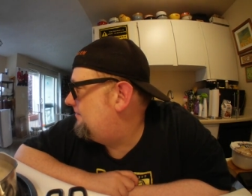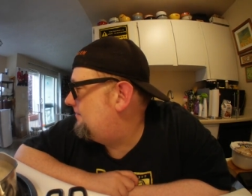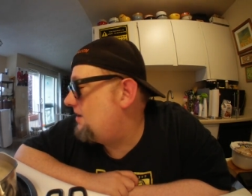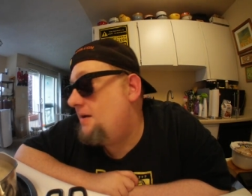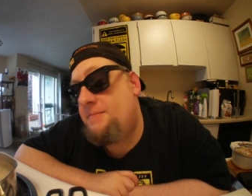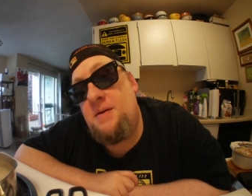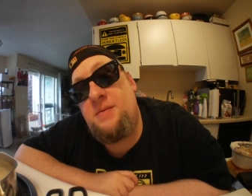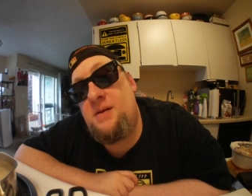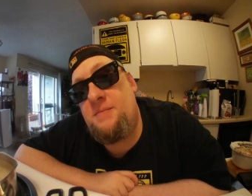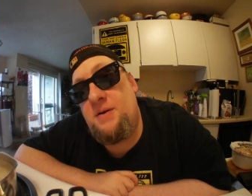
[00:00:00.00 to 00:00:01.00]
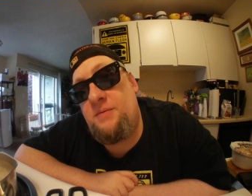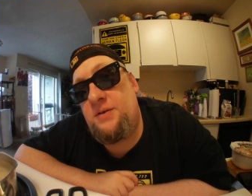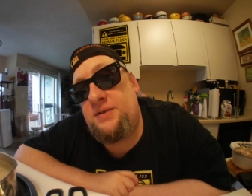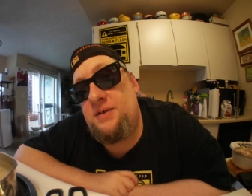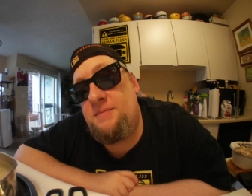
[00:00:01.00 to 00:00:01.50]
Yeah, maybe they might
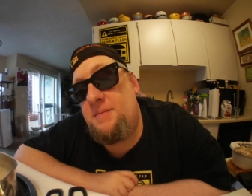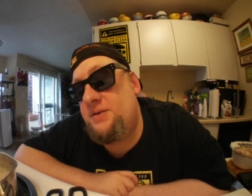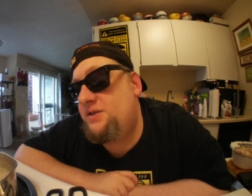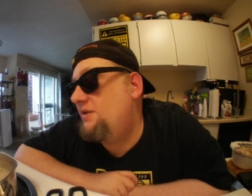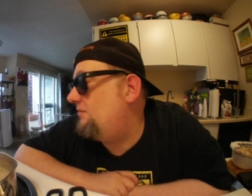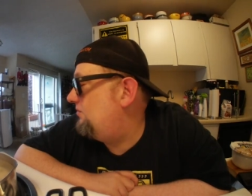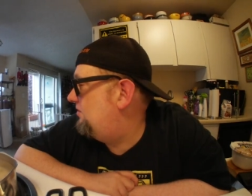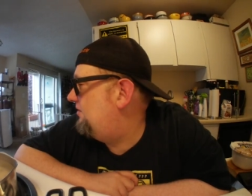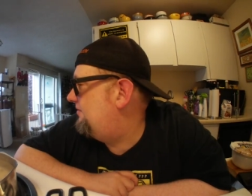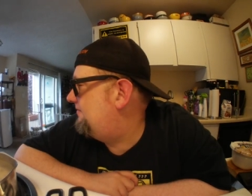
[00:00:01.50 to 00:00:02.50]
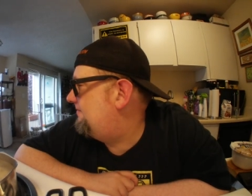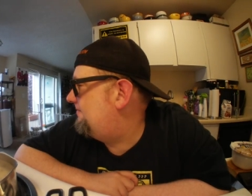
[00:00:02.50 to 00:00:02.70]
want some. I bet you they would.